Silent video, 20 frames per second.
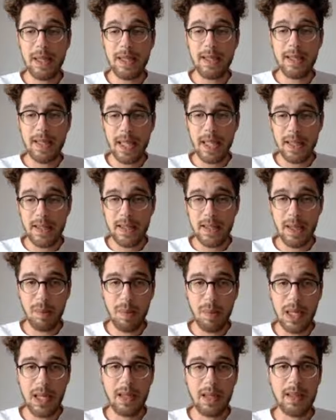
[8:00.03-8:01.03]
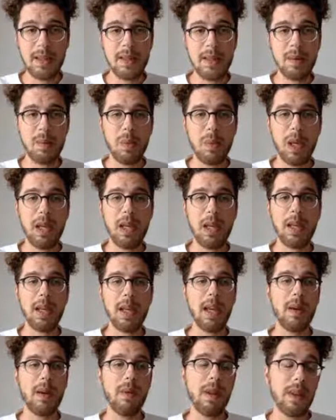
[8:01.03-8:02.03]
at 60 minutes, meaning
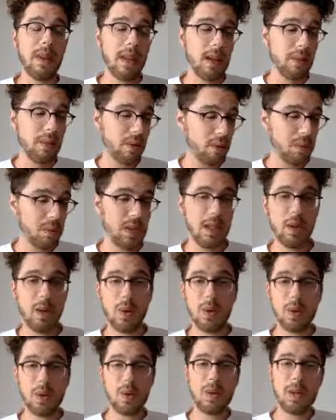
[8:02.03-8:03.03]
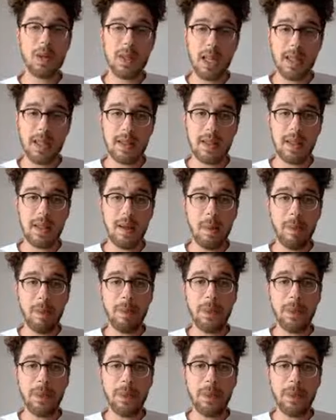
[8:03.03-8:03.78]
everything from 0 to 60.